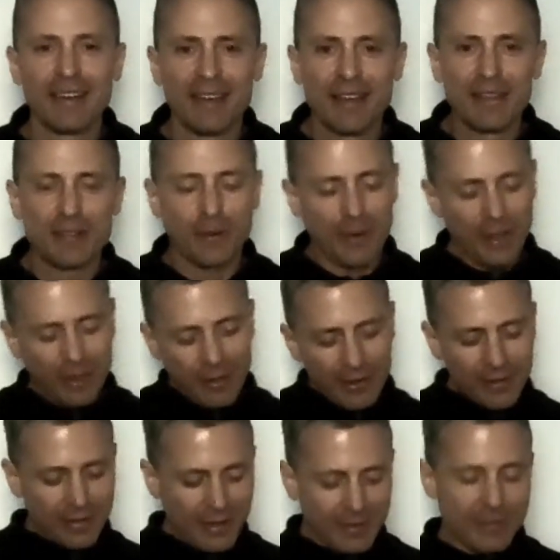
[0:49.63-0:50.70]
So he
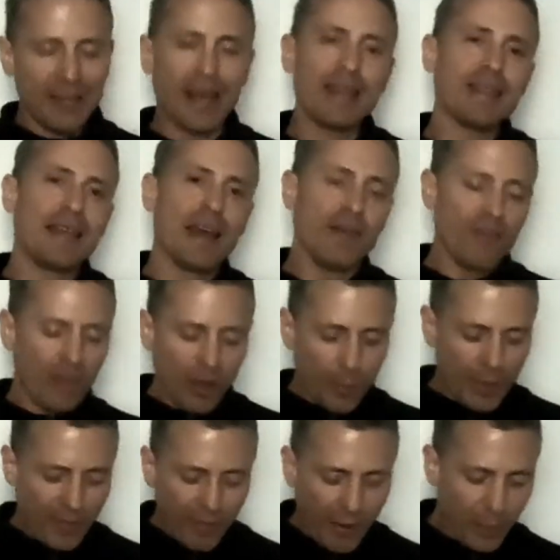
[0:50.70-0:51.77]
looks inside the envelope,
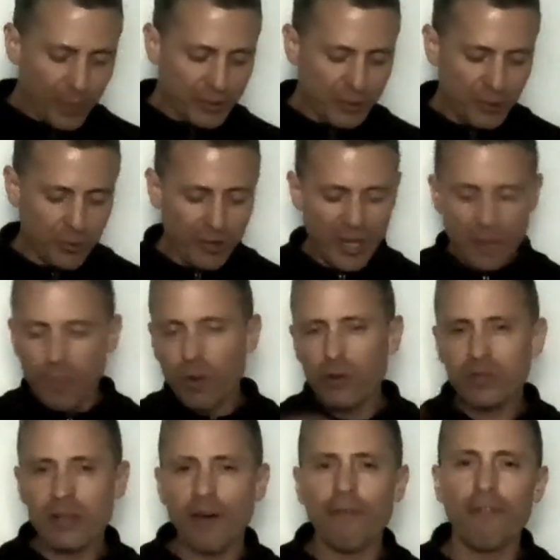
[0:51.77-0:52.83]
he fumbles through it, he
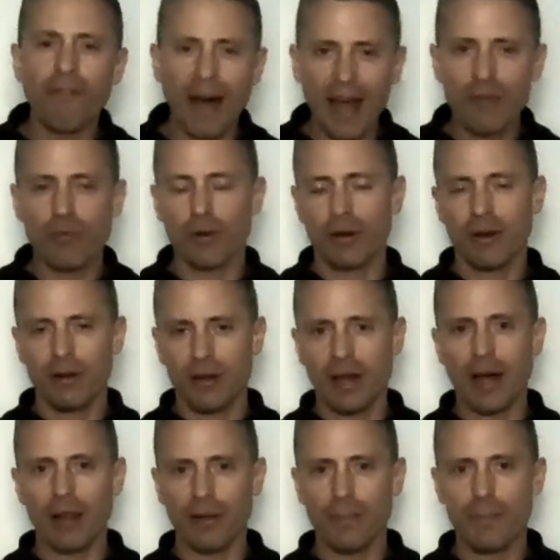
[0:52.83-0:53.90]
pulls out 5
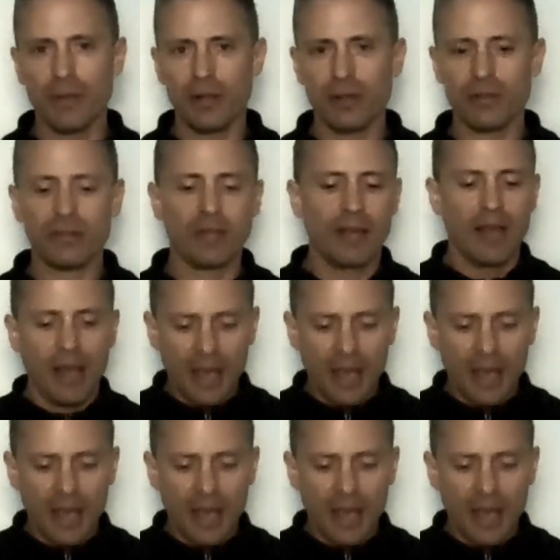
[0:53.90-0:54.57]
$100 bills,